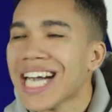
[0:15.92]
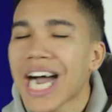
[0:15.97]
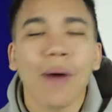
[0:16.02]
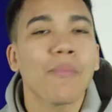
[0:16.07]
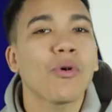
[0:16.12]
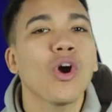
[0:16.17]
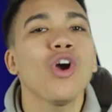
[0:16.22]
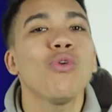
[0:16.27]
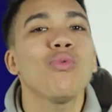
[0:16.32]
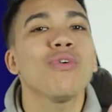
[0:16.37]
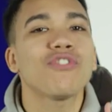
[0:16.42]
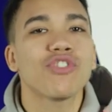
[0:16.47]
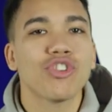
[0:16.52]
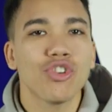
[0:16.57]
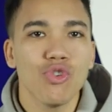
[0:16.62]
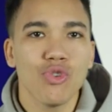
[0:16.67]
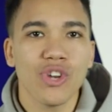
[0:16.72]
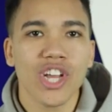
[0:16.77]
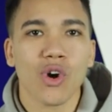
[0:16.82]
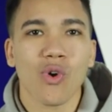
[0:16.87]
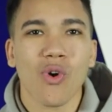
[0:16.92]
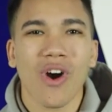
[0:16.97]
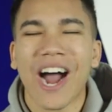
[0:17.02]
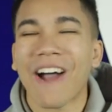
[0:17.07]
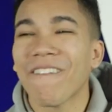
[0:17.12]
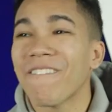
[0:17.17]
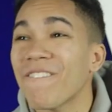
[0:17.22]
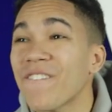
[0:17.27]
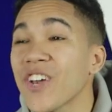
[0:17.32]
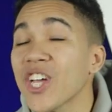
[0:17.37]
I'm going with two nil. I
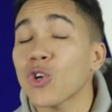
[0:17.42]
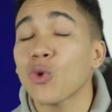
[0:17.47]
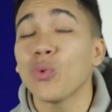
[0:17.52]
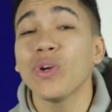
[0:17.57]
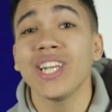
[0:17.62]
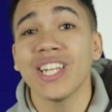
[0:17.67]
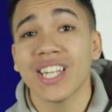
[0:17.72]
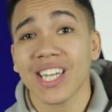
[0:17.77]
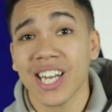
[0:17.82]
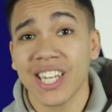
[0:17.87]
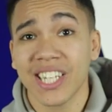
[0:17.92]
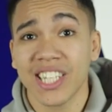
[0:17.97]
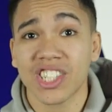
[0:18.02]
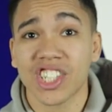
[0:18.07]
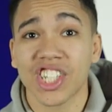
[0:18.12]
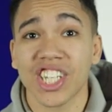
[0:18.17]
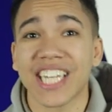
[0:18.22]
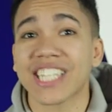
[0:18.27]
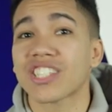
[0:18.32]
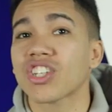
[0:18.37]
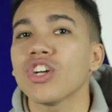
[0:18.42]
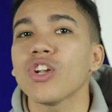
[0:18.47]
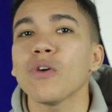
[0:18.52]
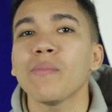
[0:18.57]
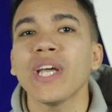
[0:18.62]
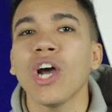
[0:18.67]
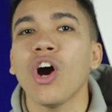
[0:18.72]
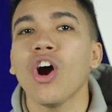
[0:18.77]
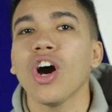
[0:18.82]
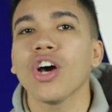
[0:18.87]
think we need a clean sheet. It's going to
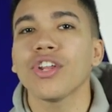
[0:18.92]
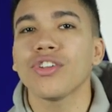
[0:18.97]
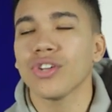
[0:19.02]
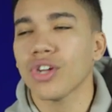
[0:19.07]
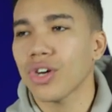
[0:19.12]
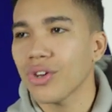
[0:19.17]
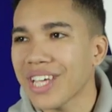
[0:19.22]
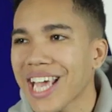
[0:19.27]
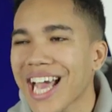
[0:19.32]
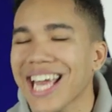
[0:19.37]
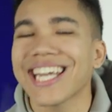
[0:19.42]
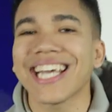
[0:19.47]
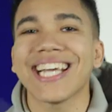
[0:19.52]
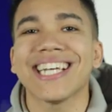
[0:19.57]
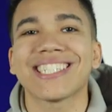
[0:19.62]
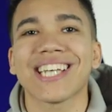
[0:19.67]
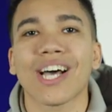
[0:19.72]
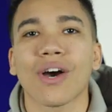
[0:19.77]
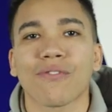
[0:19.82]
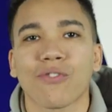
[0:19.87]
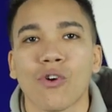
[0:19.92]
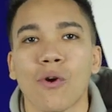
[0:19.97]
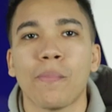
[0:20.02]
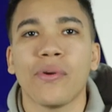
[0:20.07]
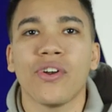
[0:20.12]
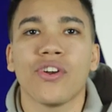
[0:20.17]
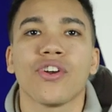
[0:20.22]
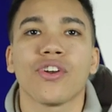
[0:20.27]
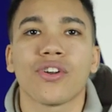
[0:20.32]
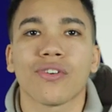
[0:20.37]
be hard, you know, Jan is out for a
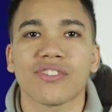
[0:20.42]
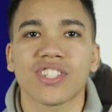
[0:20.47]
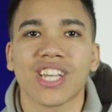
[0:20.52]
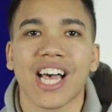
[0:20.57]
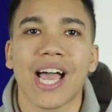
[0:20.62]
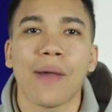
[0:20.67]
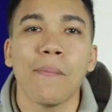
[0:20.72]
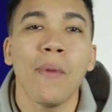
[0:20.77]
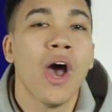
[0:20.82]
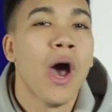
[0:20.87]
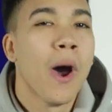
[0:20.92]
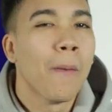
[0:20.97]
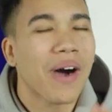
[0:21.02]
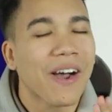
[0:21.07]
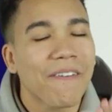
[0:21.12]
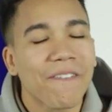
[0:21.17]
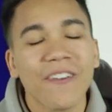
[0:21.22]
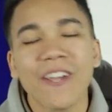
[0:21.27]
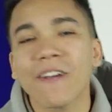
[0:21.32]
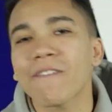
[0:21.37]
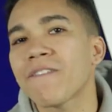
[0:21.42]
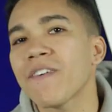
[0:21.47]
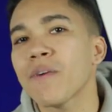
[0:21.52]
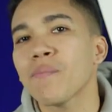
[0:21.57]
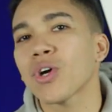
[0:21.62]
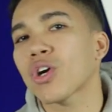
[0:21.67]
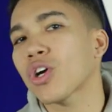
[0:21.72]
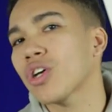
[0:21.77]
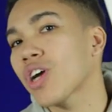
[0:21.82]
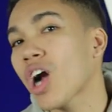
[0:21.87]
period of time, but I think
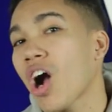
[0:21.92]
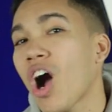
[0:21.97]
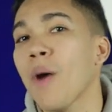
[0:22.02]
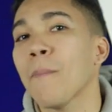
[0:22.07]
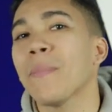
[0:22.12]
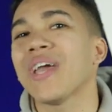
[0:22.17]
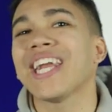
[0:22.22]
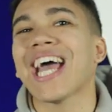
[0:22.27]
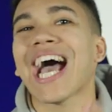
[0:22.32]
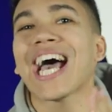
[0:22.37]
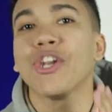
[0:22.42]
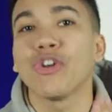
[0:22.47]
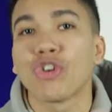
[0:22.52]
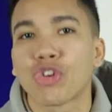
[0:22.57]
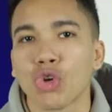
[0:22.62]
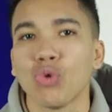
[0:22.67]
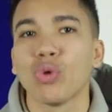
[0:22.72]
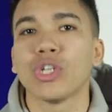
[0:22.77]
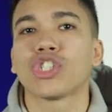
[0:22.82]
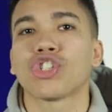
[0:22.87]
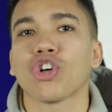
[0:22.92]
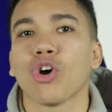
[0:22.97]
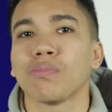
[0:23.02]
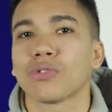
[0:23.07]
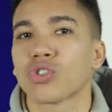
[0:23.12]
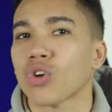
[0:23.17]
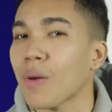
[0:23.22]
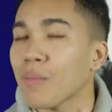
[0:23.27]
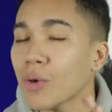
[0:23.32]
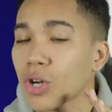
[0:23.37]
Wimmer can come in and do a job.
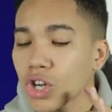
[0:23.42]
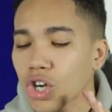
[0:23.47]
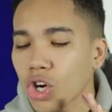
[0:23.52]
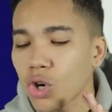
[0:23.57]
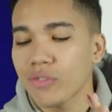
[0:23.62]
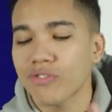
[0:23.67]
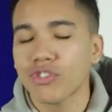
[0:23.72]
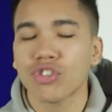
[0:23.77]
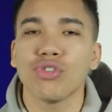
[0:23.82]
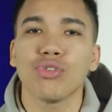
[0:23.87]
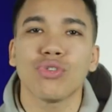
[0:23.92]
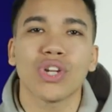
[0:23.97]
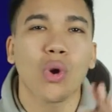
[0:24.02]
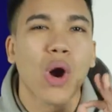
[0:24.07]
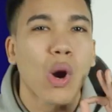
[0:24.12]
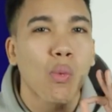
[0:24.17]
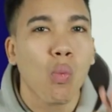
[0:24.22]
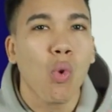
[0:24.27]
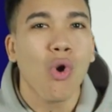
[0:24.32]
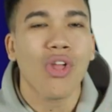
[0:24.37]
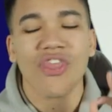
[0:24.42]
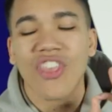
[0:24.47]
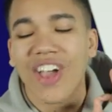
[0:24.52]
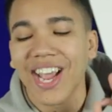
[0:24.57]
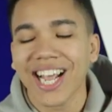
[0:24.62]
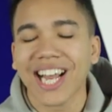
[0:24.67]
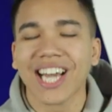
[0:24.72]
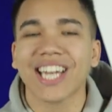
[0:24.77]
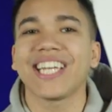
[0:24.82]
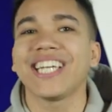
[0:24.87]
So I'm going to go with two nil. I want
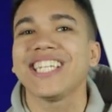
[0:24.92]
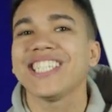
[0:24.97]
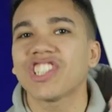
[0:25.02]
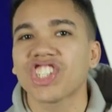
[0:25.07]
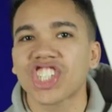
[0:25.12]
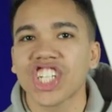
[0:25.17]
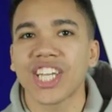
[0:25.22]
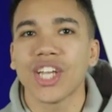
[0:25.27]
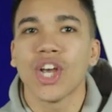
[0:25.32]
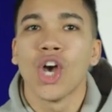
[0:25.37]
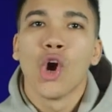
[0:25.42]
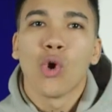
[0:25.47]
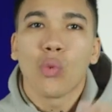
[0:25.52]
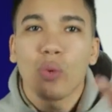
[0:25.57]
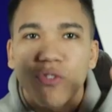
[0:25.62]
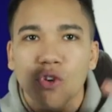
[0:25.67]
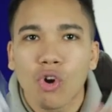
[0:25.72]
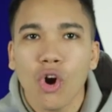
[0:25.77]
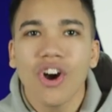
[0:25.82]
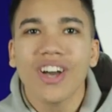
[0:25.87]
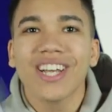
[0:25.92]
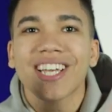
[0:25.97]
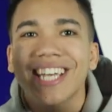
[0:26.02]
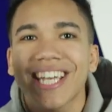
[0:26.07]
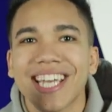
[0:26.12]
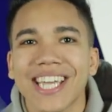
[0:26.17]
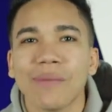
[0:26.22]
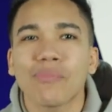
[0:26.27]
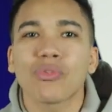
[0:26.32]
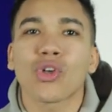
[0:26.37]
that clean sheet. We've got to
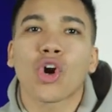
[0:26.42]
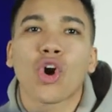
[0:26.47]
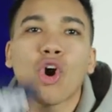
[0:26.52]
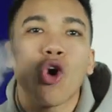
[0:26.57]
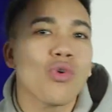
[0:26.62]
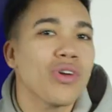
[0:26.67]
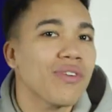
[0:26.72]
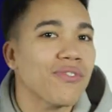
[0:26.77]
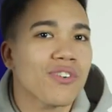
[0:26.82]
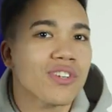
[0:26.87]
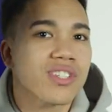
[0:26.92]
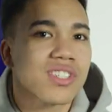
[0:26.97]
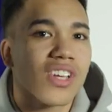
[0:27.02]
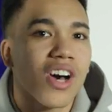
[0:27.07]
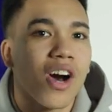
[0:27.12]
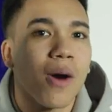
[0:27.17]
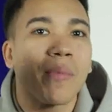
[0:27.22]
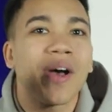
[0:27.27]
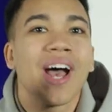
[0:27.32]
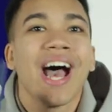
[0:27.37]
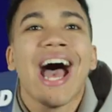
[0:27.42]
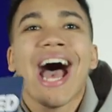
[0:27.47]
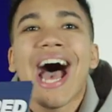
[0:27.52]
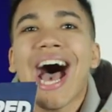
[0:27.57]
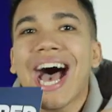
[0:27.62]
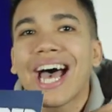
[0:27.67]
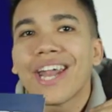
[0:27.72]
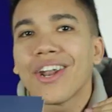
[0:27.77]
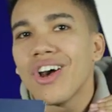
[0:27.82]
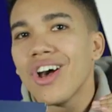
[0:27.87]
keep the goal difference up
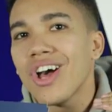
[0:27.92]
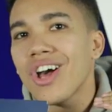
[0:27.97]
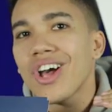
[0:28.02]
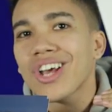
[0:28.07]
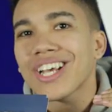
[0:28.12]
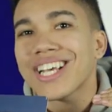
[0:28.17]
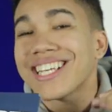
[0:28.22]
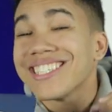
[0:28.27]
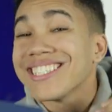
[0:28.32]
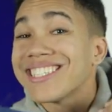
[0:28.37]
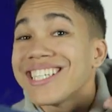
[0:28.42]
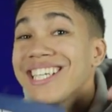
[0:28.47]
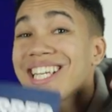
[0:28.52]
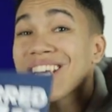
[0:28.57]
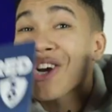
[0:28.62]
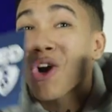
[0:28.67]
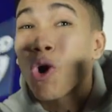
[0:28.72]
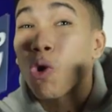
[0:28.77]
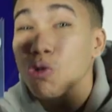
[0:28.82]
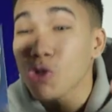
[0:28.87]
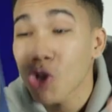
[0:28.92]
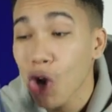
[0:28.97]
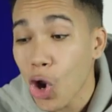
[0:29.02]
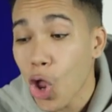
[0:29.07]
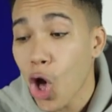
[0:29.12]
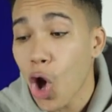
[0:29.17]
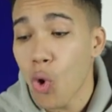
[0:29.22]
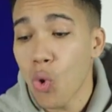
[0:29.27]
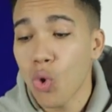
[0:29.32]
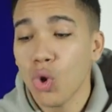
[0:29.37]
and uh, conceding goals
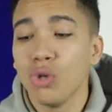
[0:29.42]
low.